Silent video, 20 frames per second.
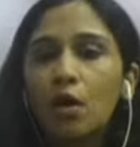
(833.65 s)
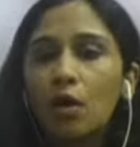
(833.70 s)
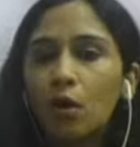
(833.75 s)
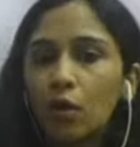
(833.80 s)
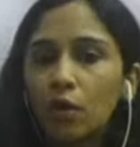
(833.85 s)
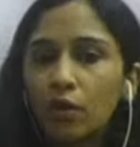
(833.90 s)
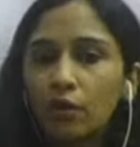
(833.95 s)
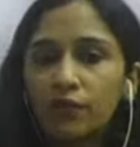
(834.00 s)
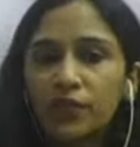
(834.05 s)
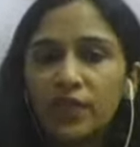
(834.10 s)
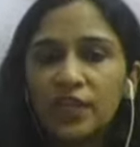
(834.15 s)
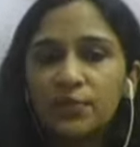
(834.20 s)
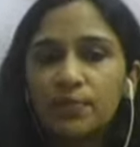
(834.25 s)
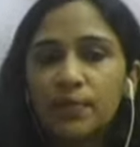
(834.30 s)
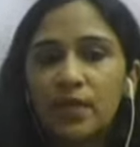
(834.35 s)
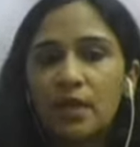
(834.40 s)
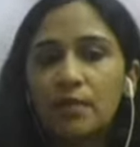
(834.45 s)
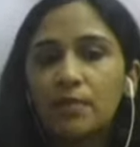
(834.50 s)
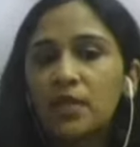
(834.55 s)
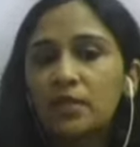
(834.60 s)
All of these
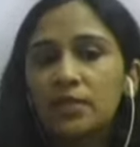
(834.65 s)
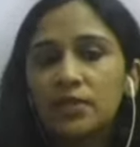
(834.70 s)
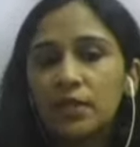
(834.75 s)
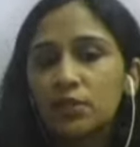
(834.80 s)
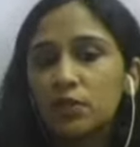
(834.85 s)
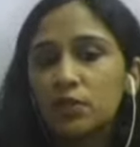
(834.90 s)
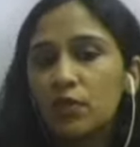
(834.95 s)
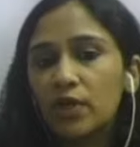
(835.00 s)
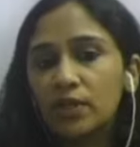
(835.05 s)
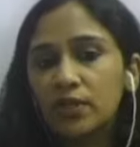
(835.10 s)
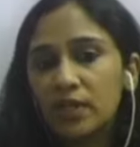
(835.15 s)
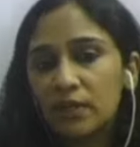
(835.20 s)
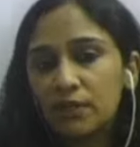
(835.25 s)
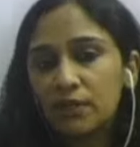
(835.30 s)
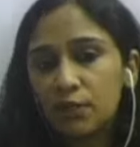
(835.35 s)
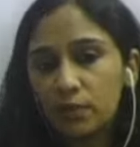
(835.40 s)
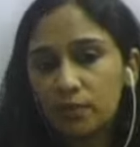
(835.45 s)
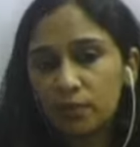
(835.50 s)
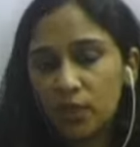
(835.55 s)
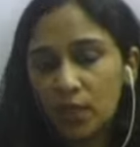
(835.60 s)
parameters, as you can see
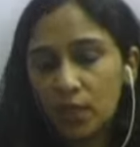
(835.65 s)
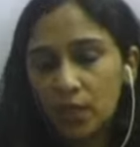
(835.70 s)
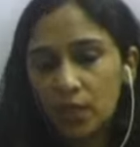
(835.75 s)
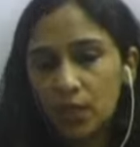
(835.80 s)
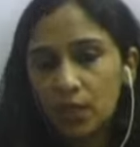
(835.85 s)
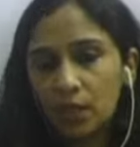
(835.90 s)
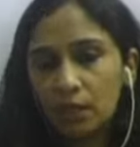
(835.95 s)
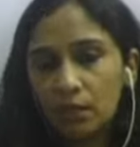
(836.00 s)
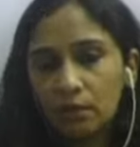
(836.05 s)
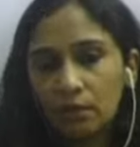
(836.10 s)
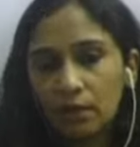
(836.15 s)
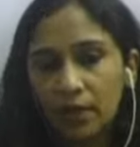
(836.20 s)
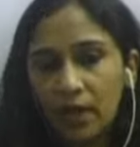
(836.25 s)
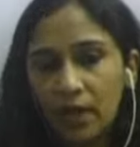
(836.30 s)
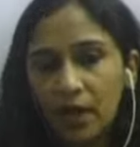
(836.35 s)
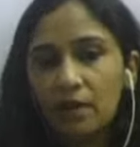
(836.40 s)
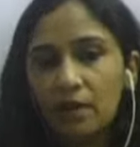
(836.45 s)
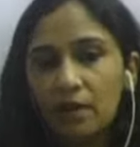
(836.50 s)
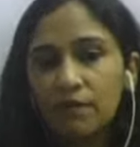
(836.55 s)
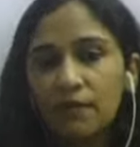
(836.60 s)
from the
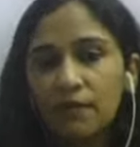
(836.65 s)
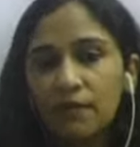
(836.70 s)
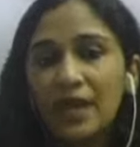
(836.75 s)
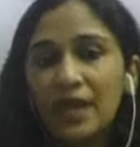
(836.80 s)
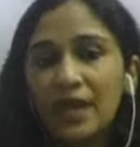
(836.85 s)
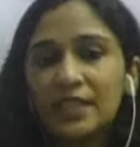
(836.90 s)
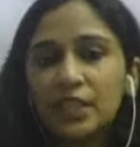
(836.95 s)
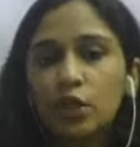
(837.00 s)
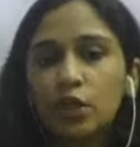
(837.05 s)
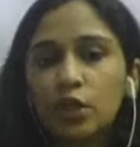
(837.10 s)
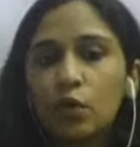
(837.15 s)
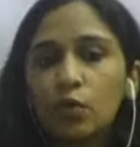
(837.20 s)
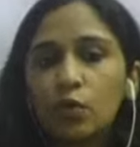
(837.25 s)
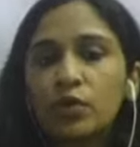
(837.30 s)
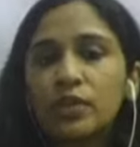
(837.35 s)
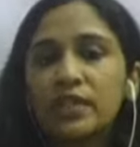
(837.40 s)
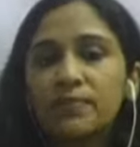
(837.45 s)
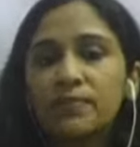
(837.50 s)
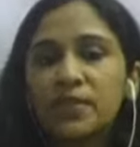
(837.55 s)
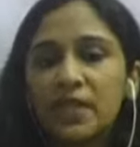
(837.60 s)
graph, has grown
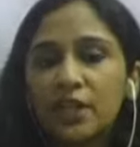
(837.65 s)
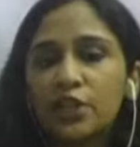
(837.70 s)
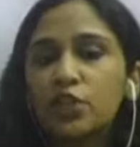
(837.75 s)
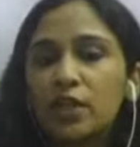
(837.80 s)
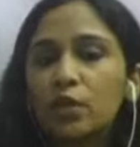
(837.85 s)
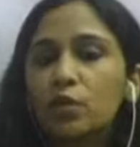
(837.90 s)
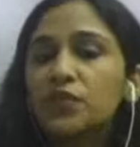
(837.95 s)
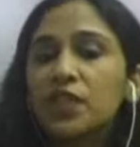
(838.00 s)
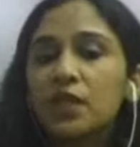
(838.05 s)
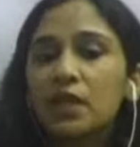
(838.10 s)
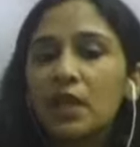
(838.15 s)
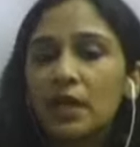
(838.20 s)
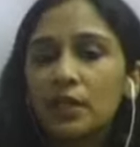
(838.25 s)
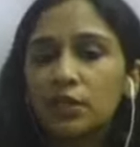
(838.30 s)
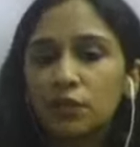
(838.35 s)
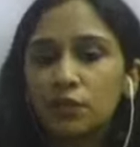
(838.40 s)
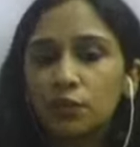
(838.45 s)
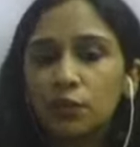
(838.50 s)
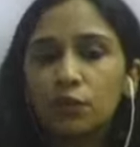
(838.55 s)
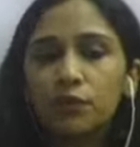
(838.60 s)
substantially over the
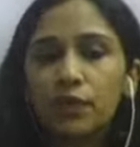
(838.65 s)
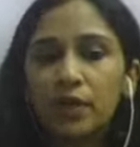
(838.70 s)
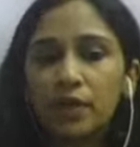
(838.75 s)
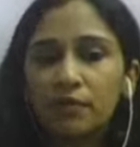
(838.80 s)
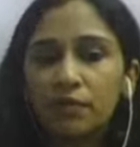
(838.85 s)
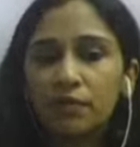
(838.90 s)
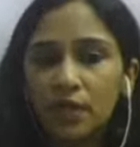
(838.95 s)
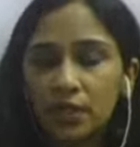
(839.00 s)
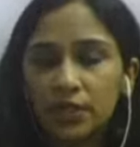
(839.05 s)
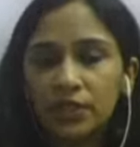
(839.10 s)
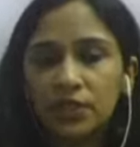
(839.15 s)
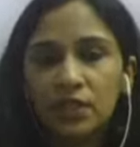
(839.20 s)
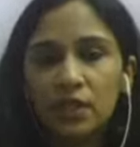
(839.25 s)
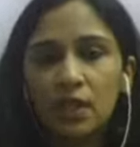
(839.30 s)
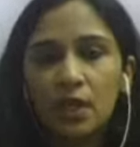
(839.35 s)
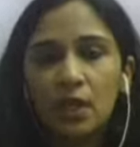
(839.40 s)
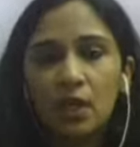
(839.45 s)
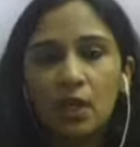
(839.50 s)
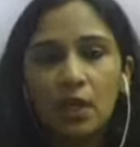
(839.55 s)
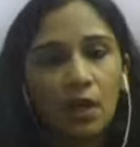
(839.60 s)
last 4-5 years.